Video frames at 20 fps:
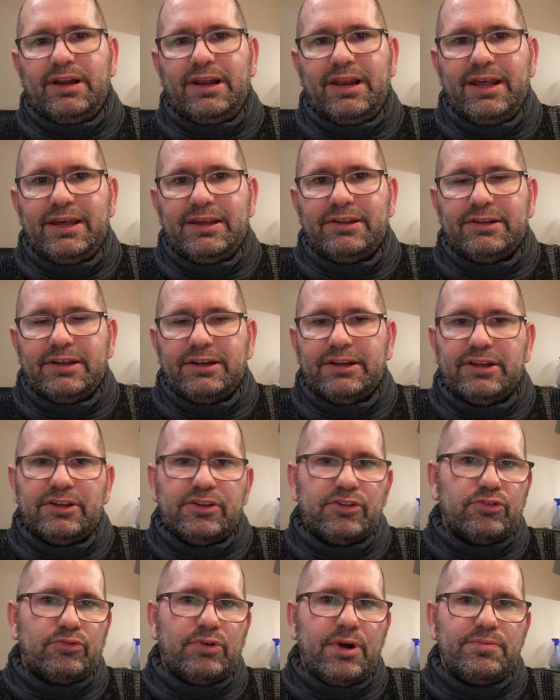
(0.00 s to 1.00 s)
links in the
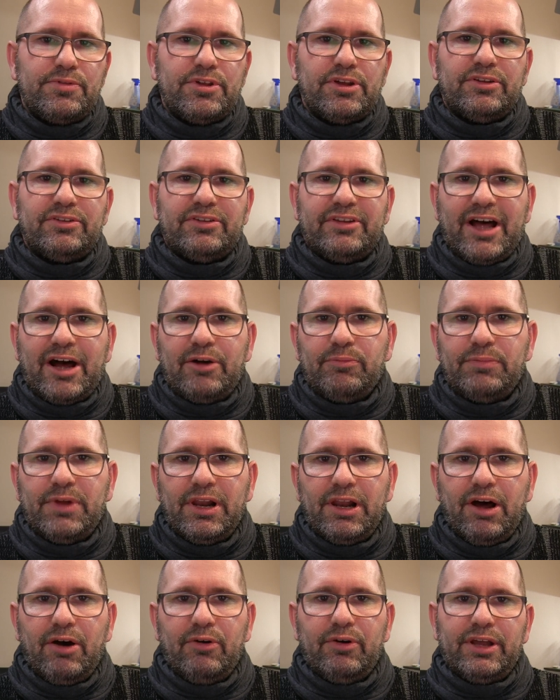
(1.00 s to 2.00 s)
description down
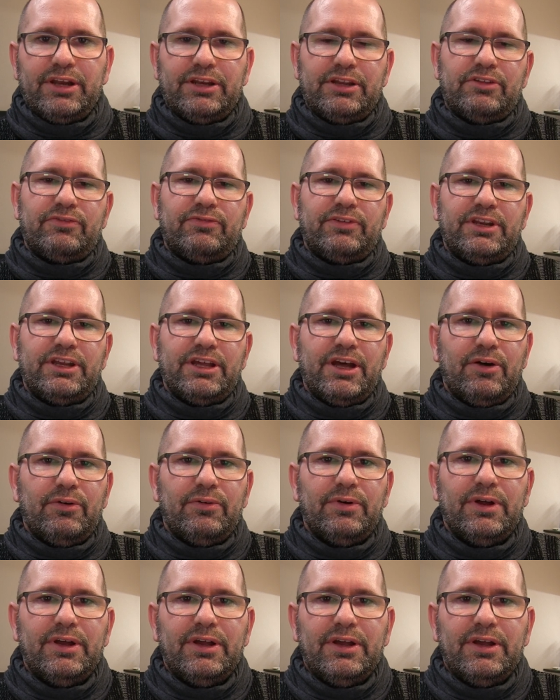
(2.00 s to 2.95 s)
below in this video.